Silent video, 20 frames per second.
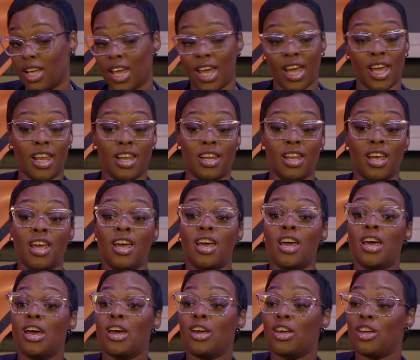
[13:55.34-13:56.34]
And
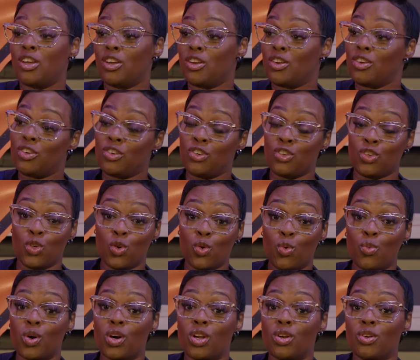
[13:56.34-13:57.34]

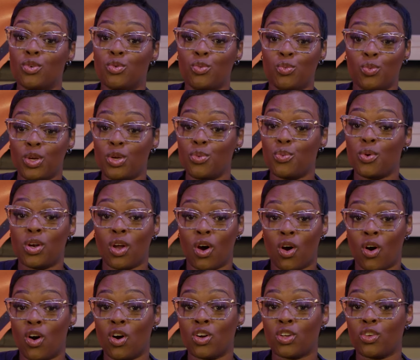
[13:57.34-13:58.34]
we would
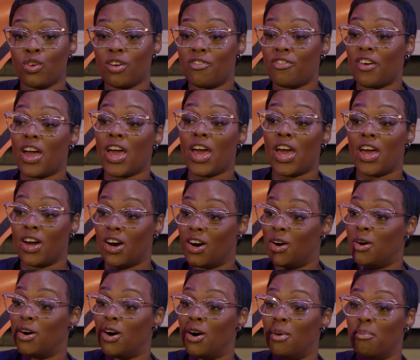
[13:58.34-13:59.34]
argue if I
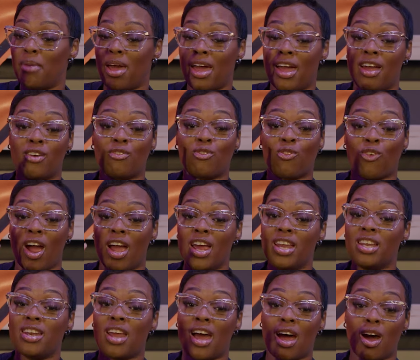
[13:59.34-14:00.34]
had a man
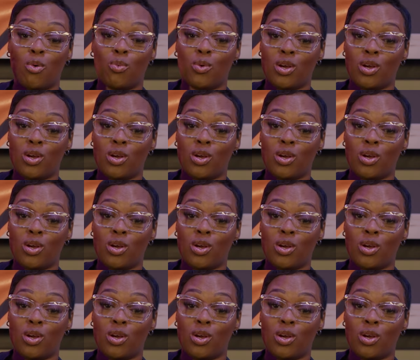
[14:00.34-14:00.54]
right now